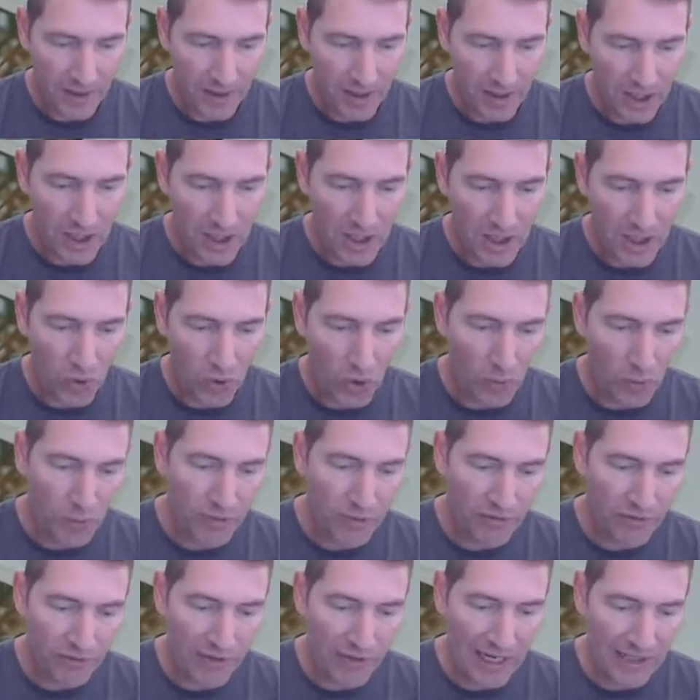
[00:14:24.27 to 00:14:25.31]
A chrome
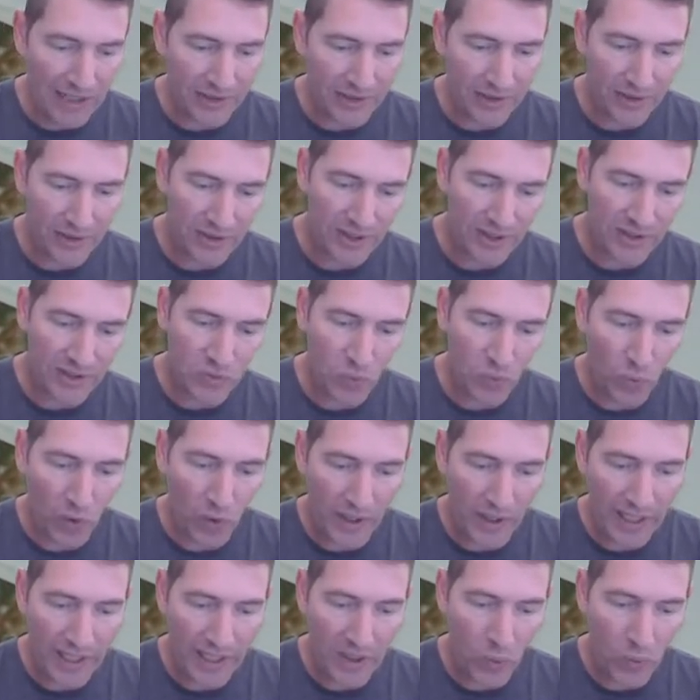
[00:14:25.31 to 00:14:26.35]
refractor is 1
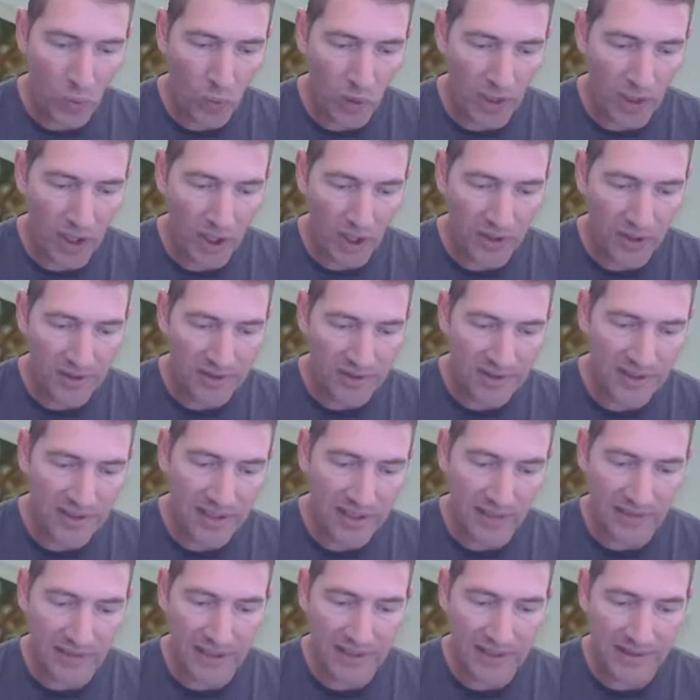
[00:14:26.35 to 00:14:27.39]
out of
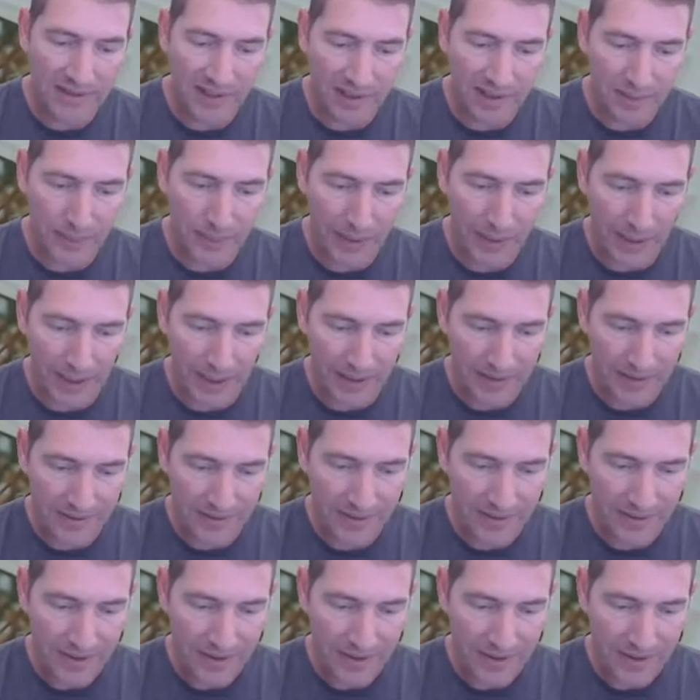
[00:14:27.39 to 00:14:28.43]
176 packs.
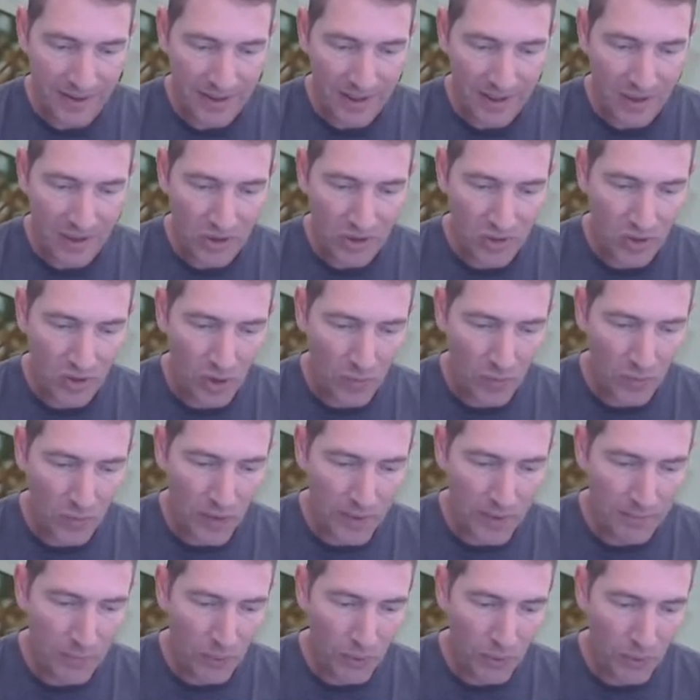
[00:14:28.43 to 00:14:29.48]
Chrome
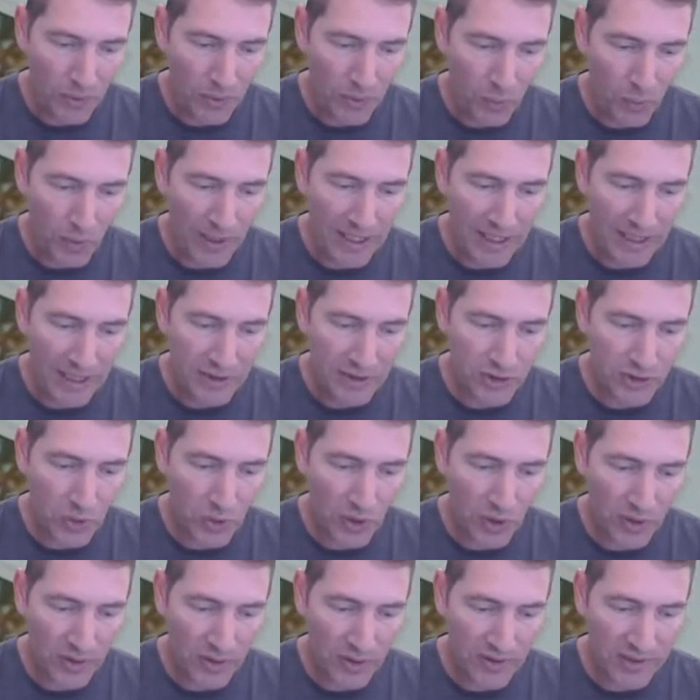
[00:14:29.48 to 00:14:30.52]
red border, 1 out of
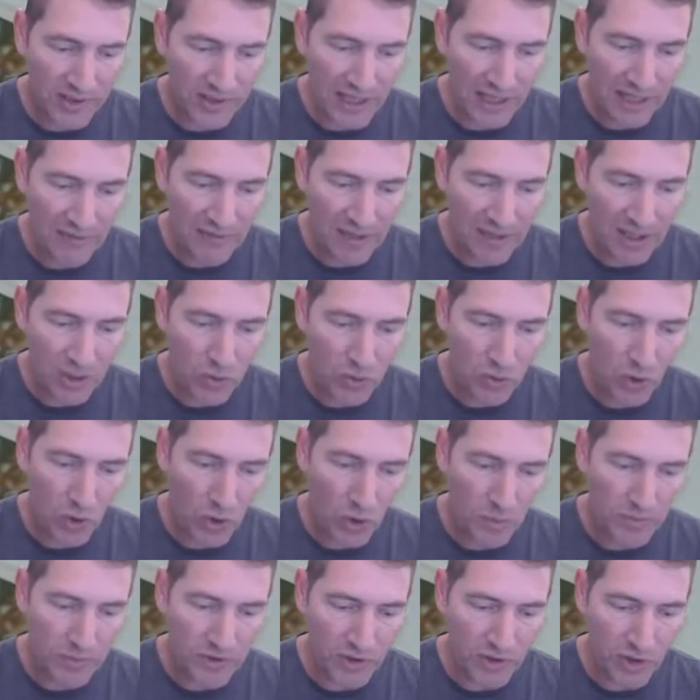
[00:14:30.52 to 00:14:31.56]
207. A
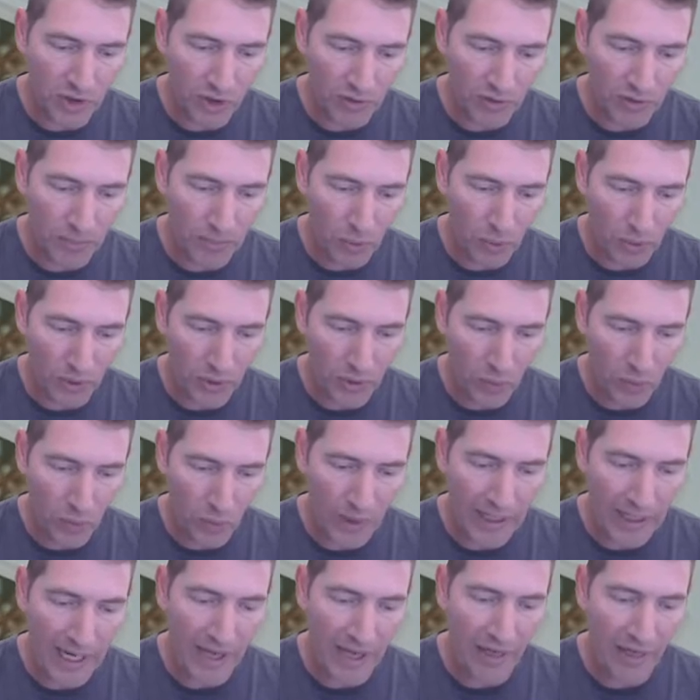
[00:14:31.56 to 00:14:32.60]
chrome silver border, 1
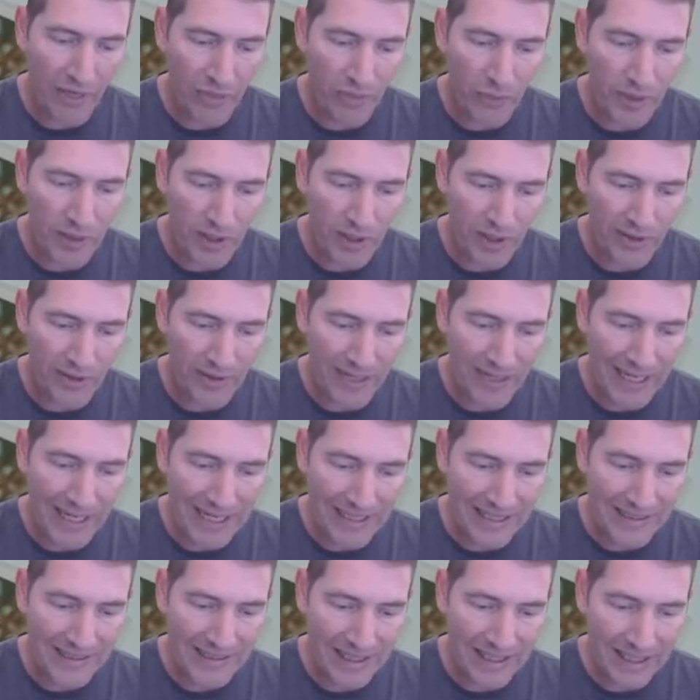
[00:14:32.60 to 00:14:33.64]
out of
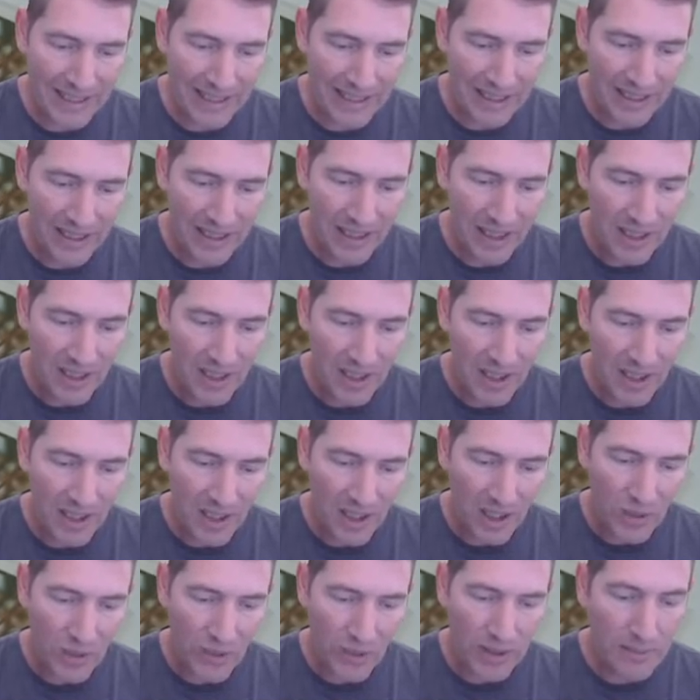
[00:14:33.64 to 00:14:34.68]
318. A
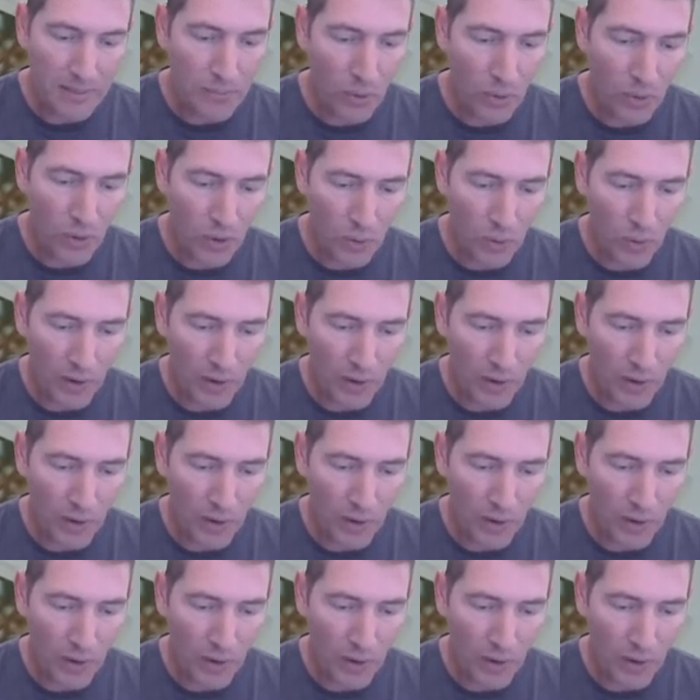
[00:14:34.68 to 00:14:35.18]
green border,